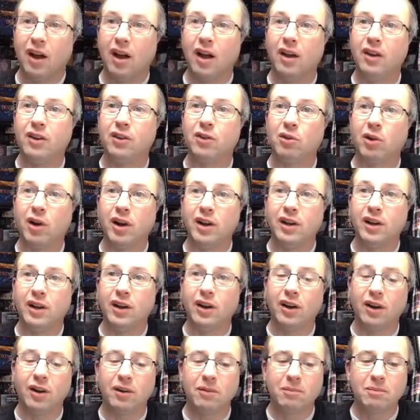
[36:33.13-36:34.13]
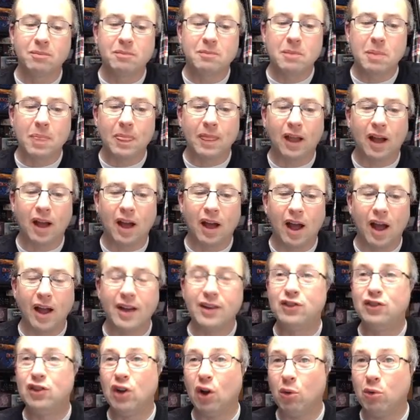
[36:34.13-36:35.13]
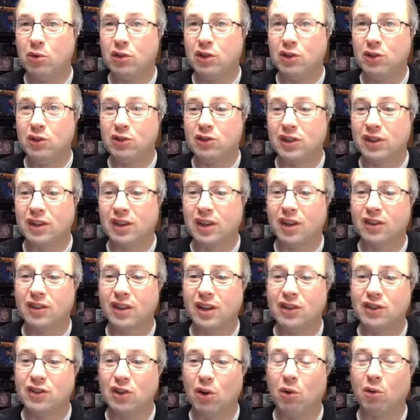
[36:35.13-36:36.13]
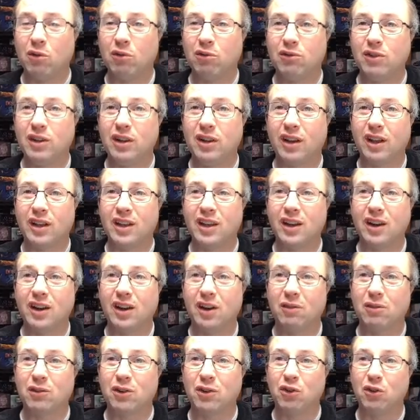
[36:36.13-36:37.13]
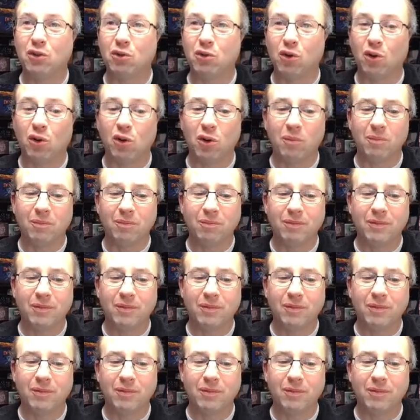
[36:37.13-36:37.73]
It's right here. I don't use it because I don't feel I get enough control.